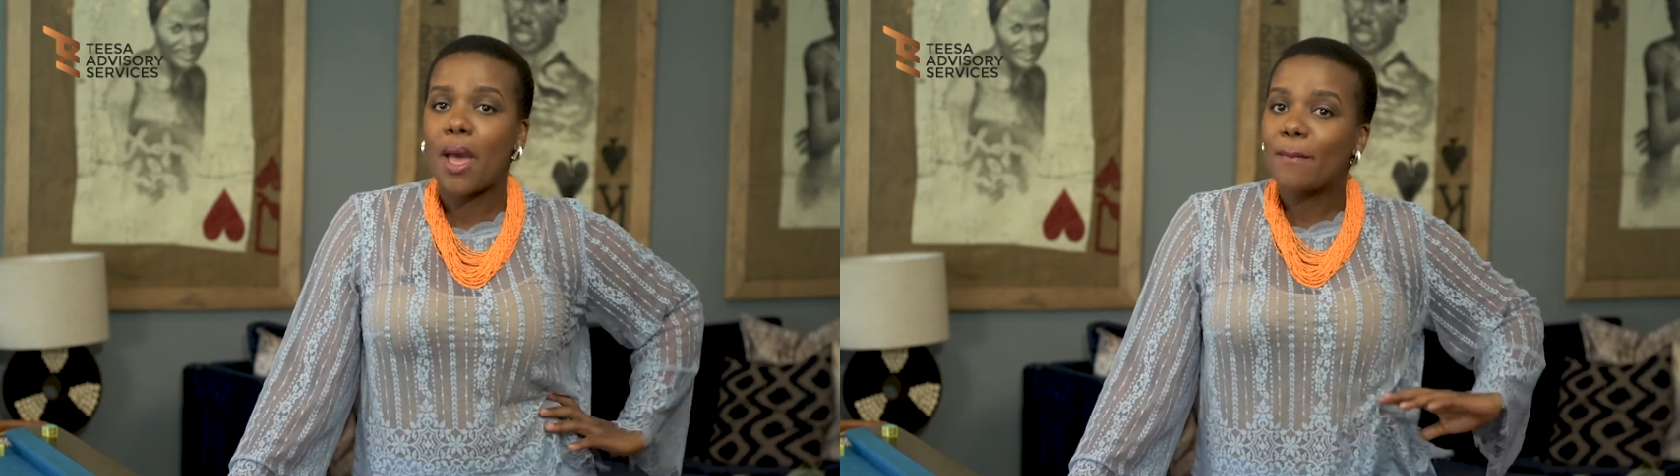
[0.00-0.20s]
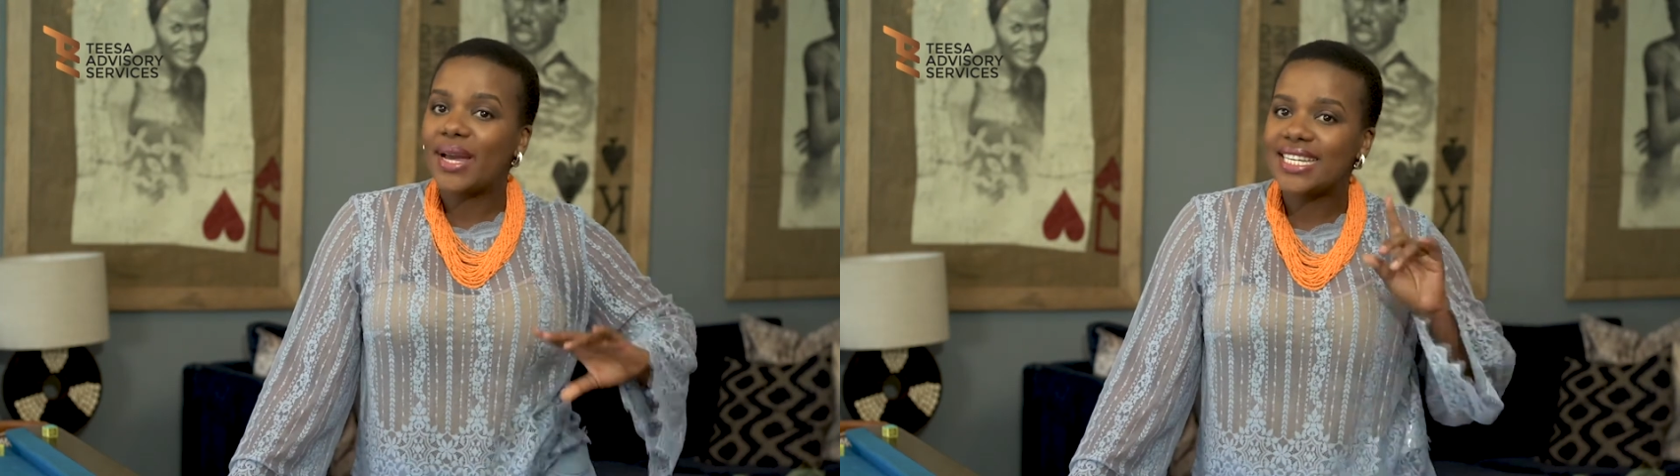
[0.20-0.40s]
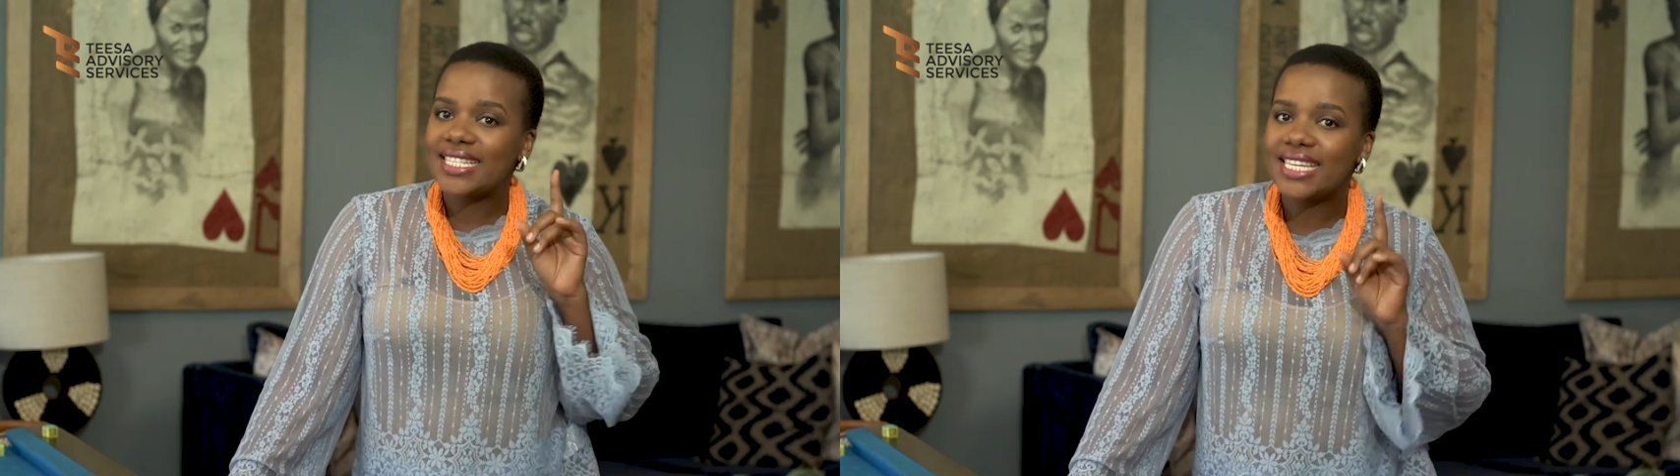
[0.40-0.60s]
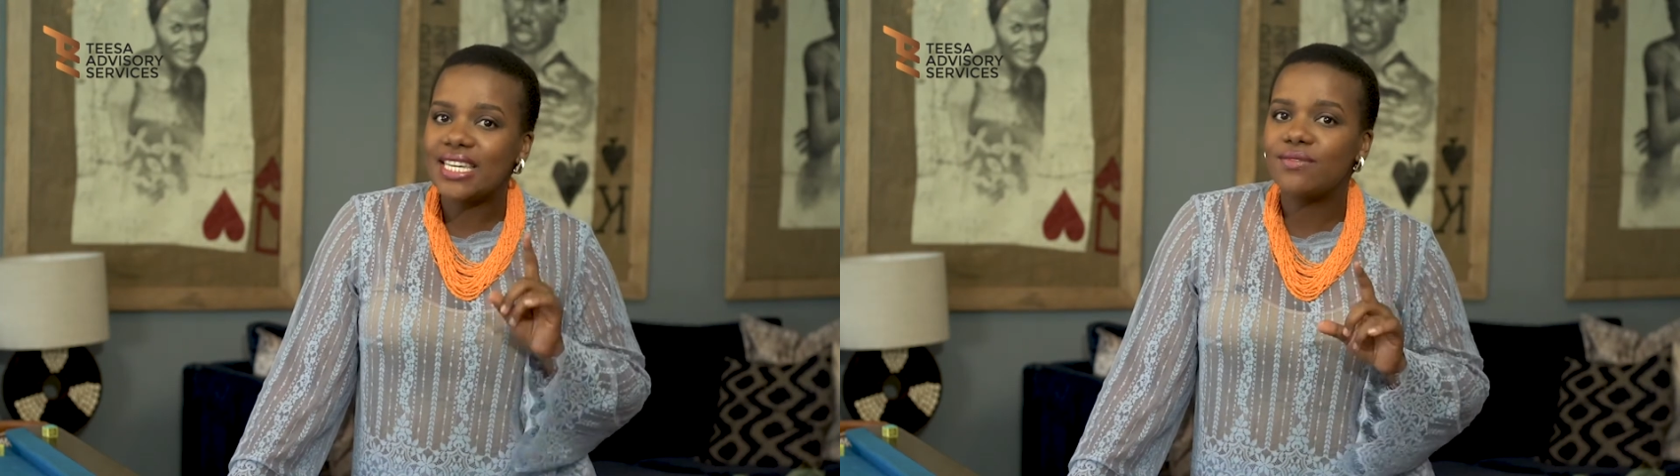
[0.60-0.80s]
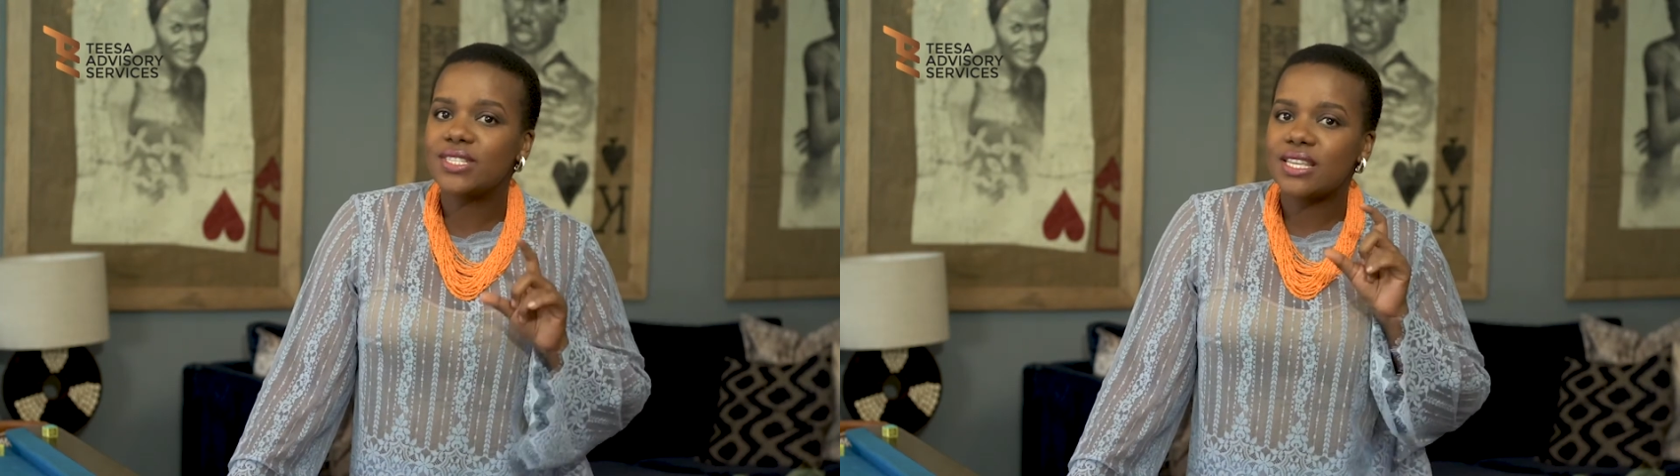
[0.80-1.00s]
but it
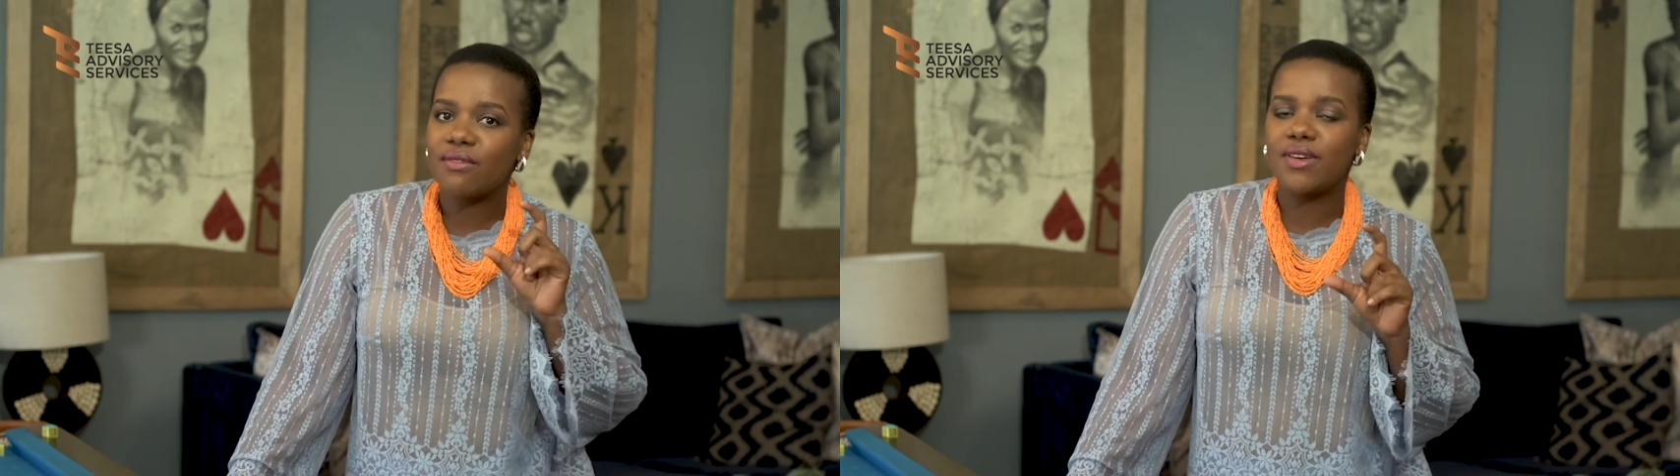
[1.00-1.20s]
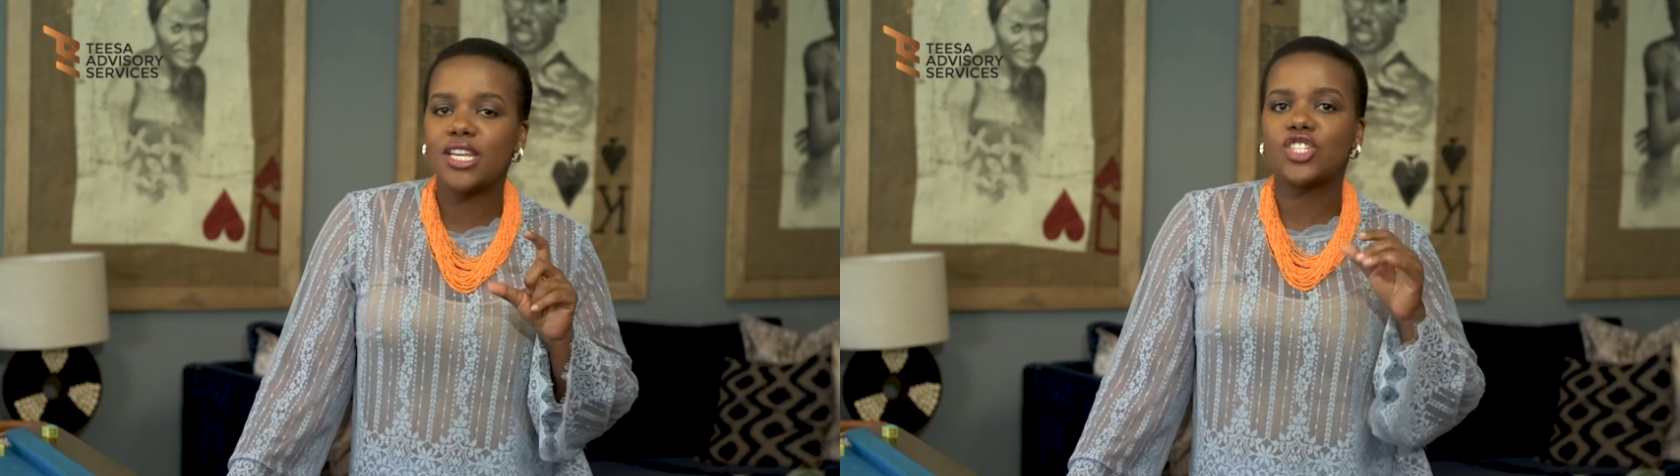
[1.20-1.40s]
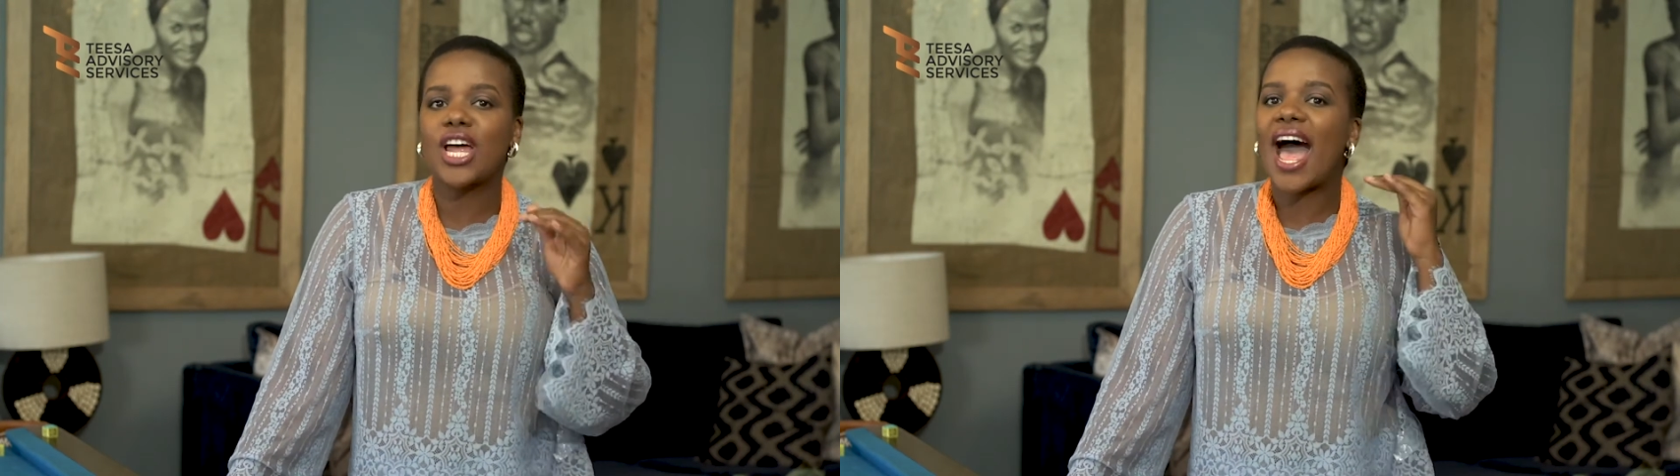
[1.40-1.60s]
gives the venture